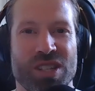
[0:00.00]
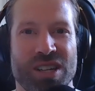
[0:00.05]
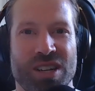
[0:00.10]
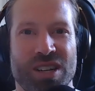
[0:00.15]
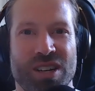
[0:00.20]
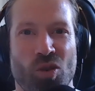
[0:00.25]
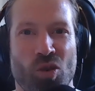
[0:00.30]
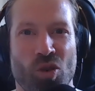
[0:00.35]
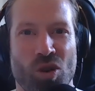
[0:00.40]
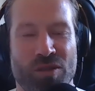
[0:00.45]

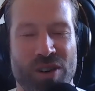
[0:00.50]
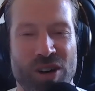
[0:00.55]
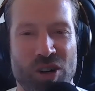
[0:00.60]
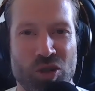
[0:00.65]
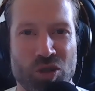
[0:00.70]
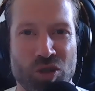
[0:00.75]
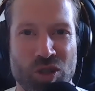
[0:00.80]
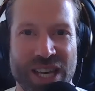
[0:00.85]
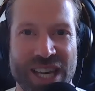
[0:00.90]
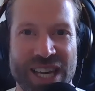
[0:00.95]
and all of our
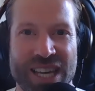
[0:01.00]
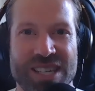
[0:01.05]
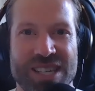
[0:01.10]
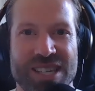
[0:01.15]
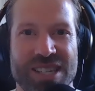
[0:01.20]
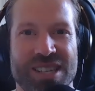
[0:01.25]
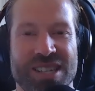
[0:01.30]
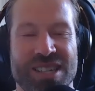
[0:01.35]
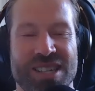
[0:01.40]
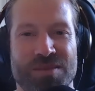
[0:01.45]
old
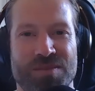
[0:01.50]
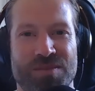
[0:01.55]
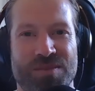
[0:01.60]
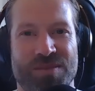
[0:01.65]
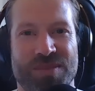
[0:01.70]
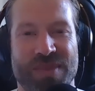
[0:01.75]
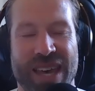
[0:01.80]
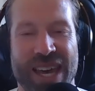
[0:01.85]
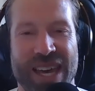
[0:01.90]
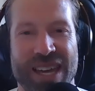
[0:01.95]
guests,
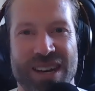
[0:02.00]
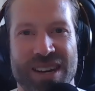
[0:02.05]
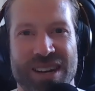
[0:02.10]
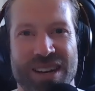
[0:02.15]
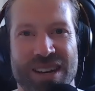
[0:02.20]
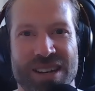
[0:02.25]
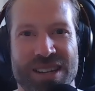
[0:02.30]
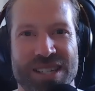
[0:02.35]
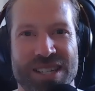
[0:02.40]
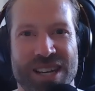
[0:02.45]

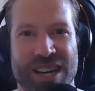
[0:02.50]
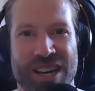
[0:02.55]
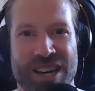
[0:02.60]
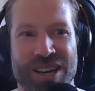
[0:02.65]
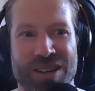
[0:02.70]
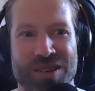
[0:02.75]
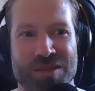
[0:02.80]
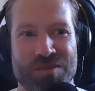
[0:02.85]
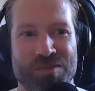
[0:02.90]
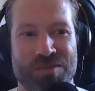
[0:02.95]
and
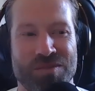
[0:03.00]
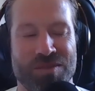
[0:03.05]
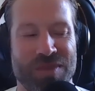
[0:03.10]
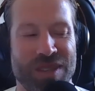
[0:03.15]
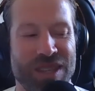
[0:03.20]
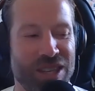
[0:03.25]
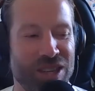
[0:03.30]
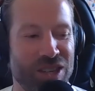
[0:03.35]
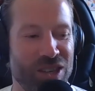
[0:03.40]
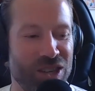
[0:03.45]
um,
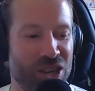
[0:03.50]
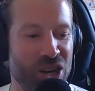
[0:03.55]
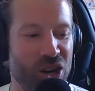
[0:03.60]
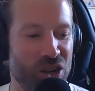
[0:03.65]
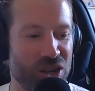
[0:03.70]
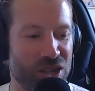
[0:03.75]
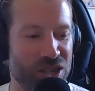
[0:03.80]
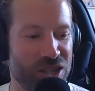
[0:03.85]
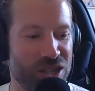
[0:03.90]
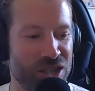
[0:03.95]
yeah,
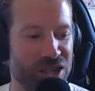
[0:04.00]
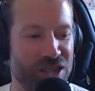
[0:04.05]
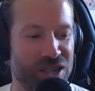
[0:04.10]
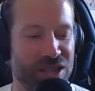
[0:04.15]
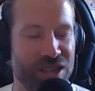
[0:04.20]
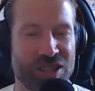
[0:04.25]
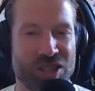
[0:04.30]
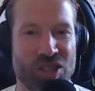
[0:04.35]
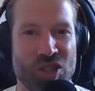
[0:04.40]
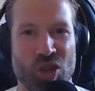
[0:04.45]
it just
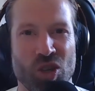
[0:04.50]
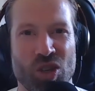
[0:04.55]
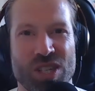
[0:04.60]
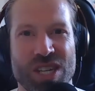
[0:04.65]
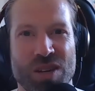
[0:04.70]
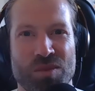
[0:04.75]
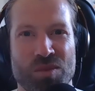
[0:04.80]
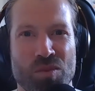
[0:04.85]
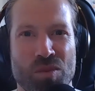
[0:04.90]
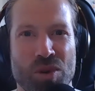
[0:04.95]
it stirred
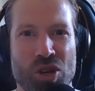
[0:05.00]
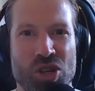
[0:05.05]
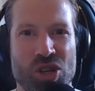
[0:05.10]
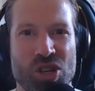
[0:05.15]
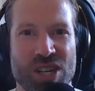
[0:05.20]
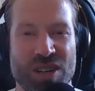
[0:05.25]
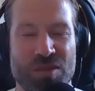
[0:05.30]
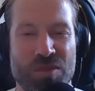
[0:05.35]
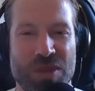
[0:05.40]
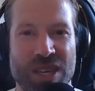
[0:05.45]
some
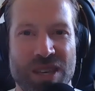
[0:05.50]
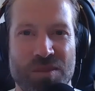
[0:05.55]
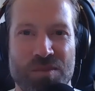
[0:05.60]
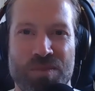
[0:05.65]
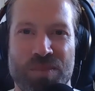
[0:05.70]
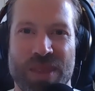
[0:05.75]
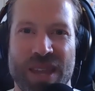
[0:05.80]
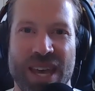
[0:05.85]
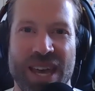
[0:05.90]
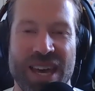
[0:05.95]
emotion in me,
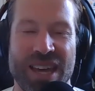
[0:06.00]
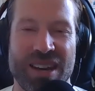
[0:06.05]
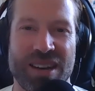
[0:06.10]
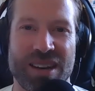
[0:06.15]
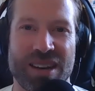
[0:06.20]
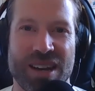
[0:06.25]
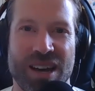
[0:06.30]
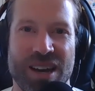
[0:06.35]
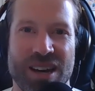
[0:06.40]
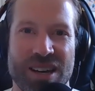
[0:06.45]

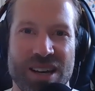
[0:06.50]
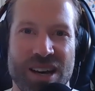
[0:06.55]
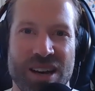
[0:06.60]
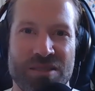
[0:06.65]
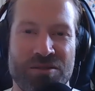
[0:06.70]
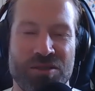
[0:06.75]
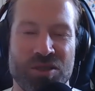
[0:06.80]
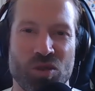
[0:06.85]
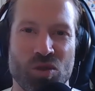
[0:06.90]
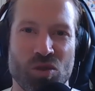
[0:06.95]
and I
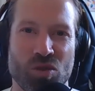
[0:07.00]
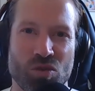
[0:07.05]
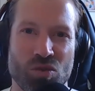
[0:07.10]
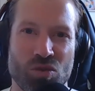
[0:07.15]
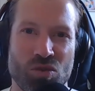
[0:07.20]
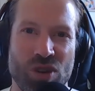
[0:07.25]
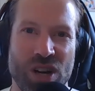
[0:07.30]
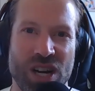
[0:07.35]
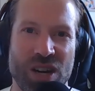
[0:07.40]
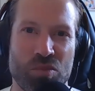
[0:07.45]
feel
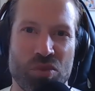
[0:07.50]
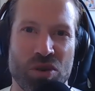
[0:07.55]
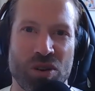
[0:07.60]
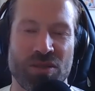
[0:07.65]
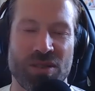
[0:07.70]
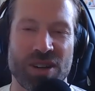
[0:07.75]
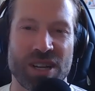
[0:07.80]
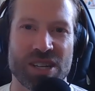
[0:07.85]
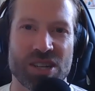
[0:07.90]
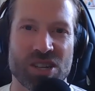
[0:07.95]
really
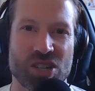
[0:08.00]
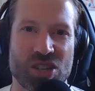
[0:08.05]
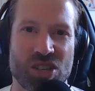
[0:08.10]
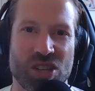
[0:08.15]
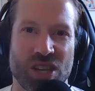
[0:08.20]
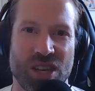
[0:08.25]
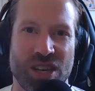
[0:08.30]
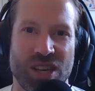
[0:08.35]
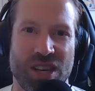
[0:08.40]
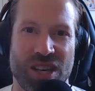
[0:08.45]
privileged
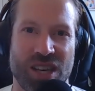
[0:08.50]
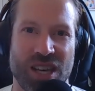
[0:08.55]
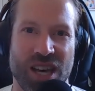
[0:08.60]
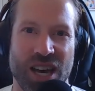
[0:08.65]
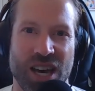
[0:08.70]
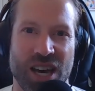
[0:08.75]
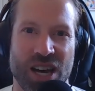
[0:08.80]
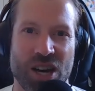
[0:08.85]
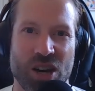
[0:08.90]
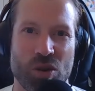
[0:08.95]

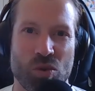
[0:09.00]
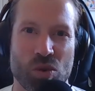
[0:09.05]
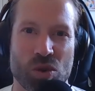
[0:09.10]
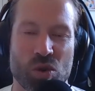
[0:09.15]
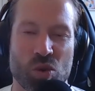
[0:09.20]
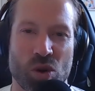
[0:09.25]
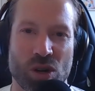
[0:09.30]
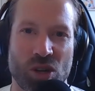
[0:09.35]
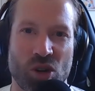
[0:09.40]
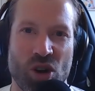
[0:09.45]
uh, with
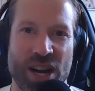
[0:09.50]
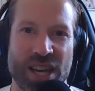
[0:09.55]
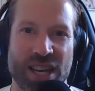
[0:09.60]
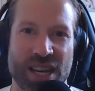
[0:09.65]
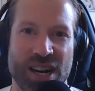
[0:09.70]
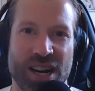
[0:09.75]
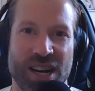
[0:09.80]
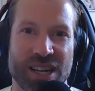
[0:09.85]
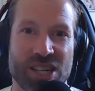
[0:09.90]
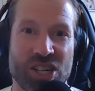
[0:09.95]
what Craig
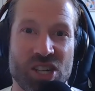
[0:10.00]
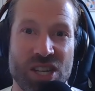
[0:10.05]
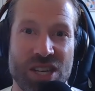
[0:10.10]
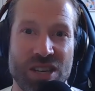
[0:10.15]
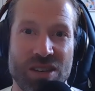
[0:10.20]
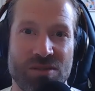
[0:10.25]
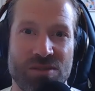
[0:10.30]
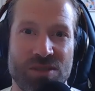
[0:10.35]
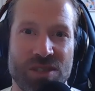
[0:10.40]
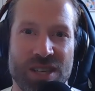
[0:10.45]
and I
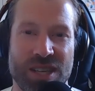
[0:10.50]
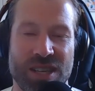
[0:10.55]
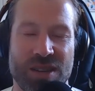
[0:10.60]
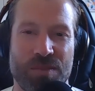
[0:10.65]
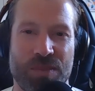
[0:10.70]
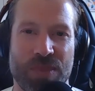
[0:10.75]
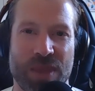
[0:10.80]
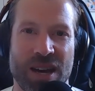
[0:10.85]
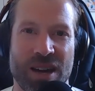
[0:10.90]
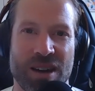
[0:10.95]
achieved.
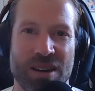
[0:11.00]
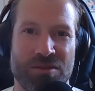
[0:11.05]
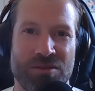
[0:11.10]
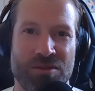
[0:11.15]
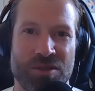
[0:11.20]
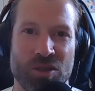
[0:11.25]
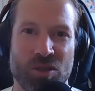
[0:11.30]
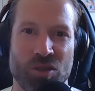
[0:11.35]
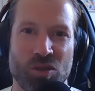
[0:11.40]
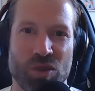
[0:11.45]
I
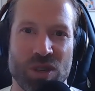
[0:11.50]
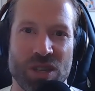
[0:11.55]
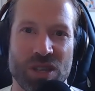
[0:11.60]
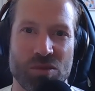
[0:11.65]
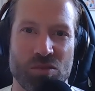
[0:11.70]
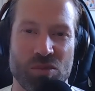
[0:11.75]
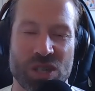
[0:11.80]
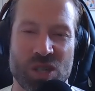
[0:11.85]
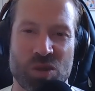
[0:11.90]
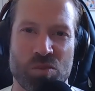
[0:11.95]
feel we
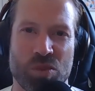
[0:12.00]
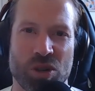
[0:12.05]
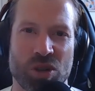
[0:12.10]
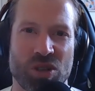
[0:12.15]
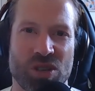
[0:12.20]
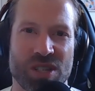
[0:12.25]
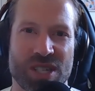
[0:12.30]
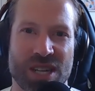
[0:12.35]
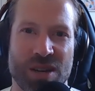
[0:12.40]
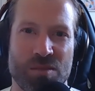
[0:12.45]
we spoke
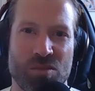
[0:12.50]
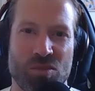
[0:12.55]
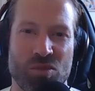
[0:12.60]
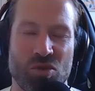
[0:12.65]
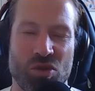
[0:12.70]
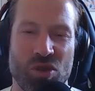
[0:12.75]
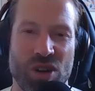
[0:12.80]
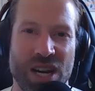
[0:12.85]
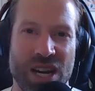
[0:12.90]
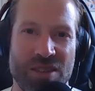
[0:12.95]
to some
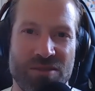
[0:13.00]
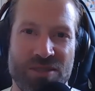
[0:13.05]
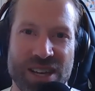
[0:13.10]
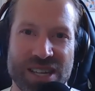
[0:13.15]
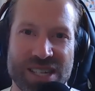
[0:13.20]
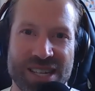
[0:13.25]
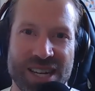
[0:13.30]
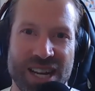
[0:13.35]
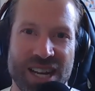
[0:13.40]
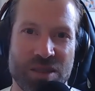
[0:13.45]
really
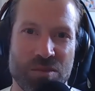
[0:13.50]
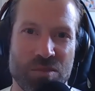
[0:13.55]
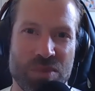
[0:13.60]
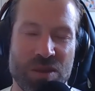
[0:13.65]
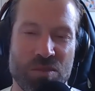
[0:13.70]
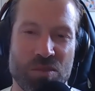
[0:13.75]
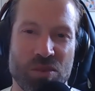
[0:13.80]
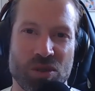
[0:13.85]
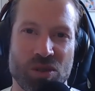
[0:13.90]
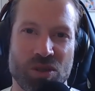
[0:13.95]
fascinating
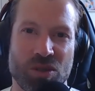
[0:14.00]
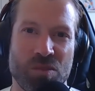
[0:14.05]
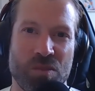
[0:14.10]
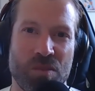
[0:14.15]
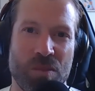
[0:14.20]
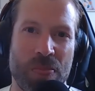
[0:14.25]
people,